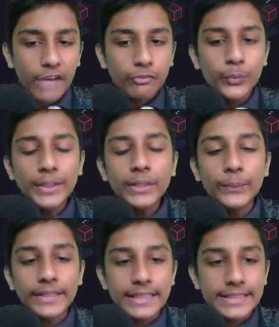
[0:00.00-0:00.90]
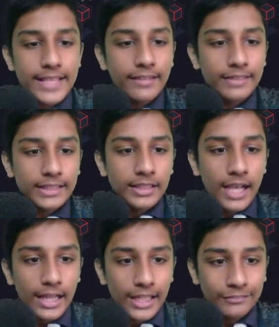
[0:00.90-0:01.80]
queen to e7,
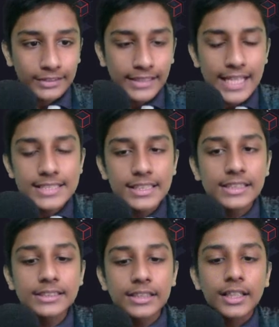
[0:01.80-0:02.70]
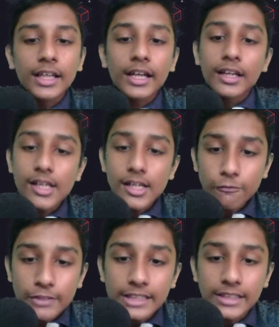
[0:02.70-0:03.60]
and after castles, here
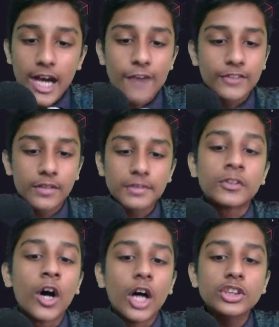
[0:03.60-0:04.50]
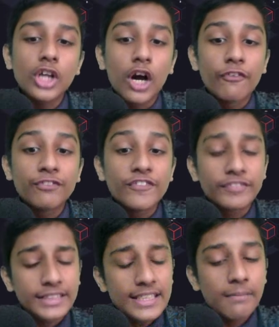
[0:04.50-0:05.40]
Vidit, after a thought of
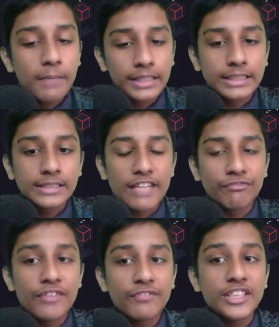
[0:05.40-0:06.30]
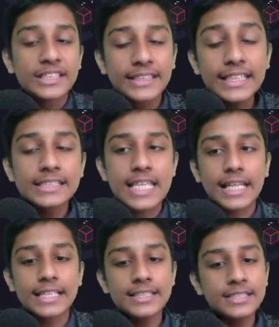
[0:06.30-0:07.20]
15 minutes and 56
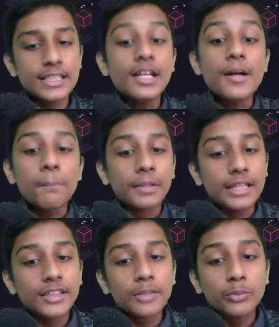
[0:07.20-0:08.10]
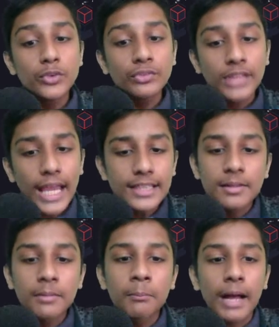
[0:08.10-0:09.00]
seconds, played the move
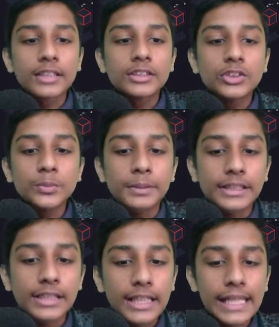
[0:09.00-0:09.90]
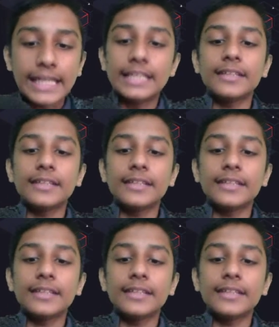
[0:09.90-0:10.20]
knight back to b8.